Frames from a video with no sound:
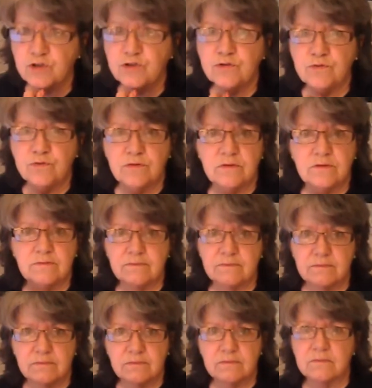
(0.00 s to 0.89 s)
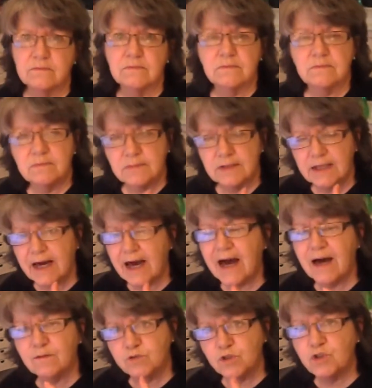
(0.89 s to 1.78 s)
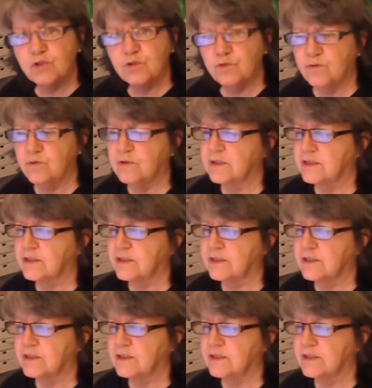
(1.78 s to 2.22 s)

to, the how to